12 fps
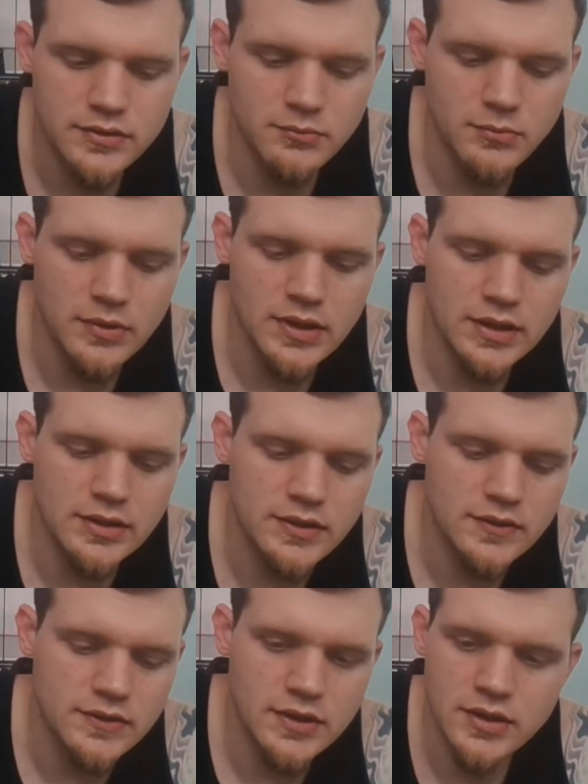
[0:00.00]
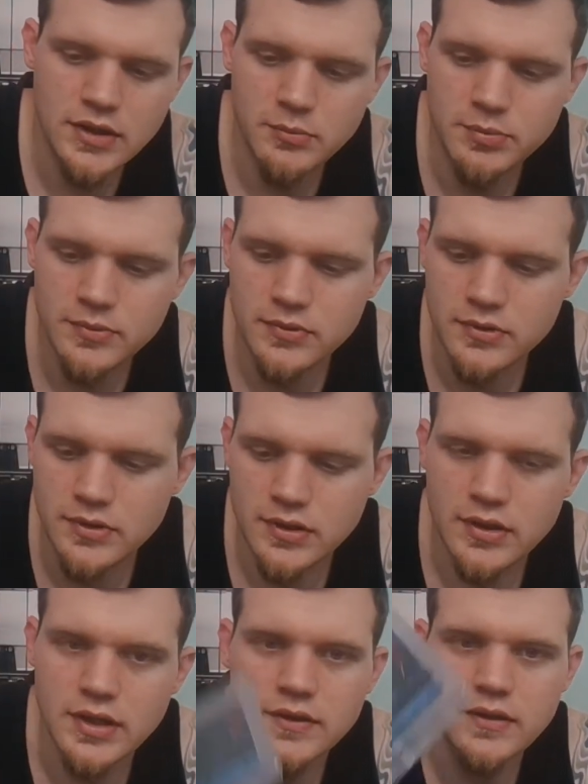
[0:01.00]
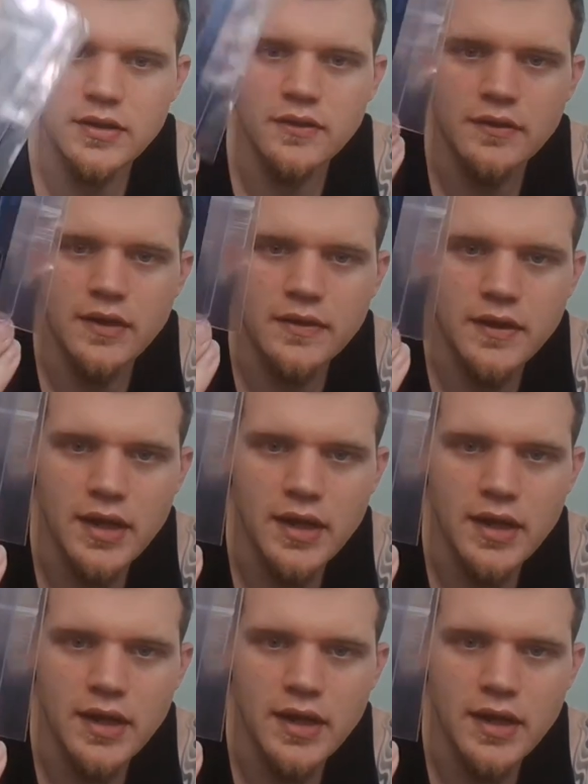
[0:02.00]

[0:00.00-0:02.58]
magnet setup. I like these that they